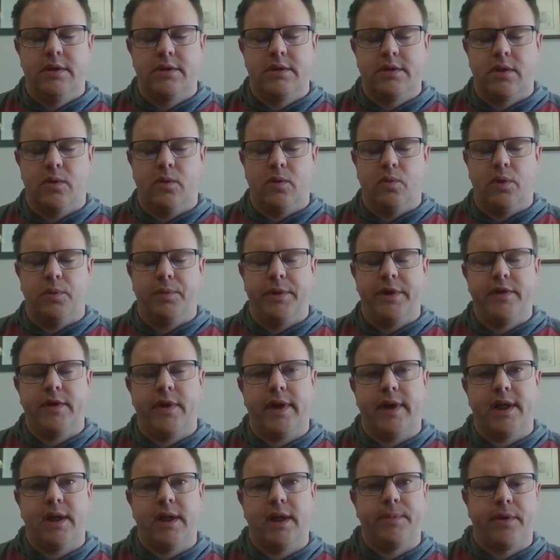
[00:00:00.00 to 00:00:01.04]
So when we
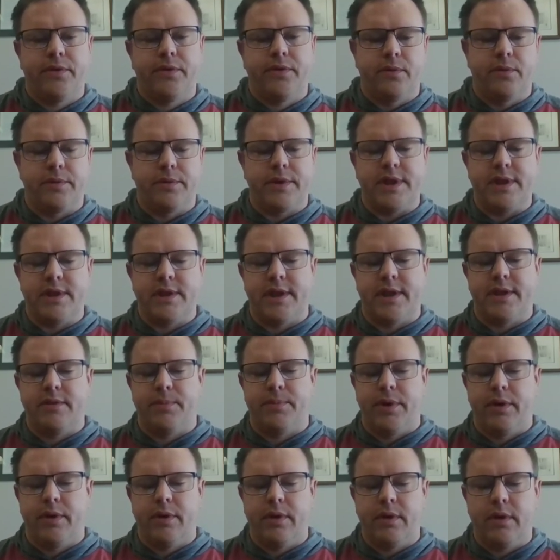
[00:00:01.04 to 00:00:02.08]
talk about the recess
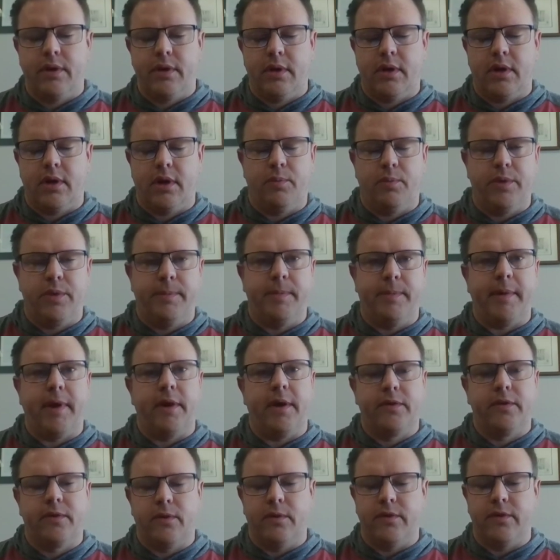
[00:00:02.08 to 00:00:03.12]
period, we may
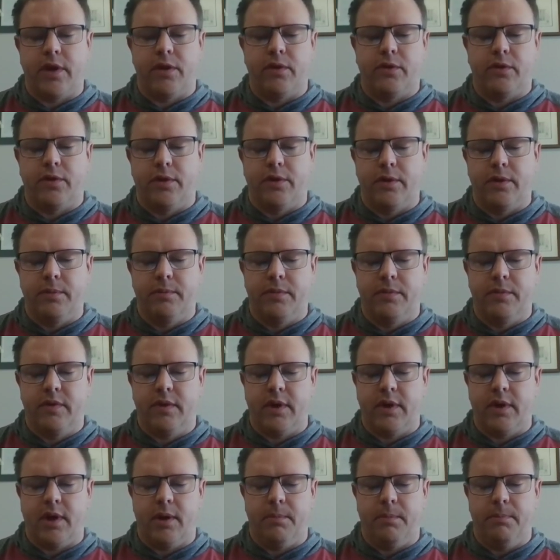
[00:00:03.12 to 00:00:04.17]
also use other
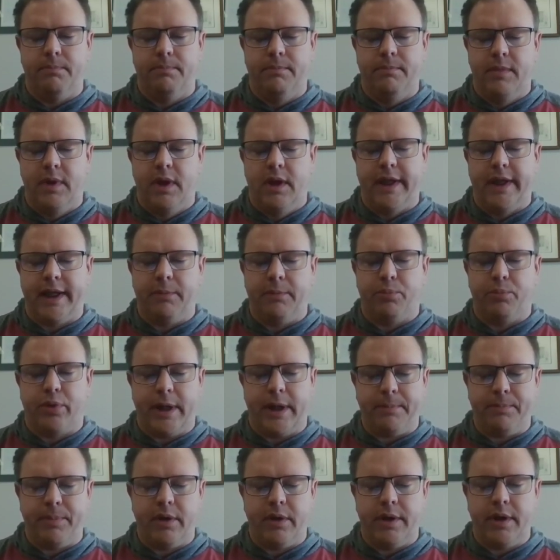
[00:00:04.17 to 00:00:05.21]
terms like
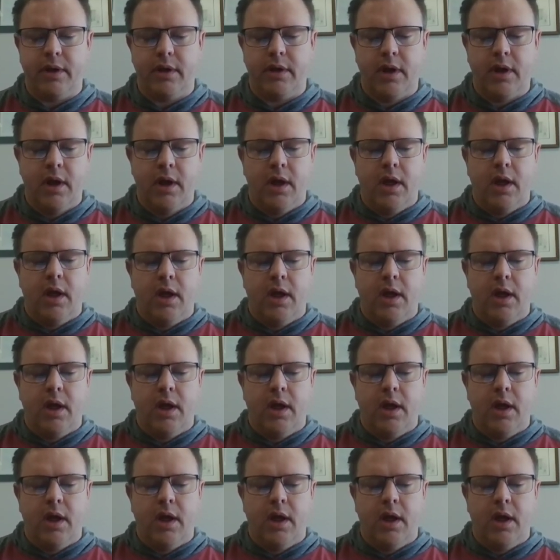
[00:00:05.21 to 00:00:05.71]
break period.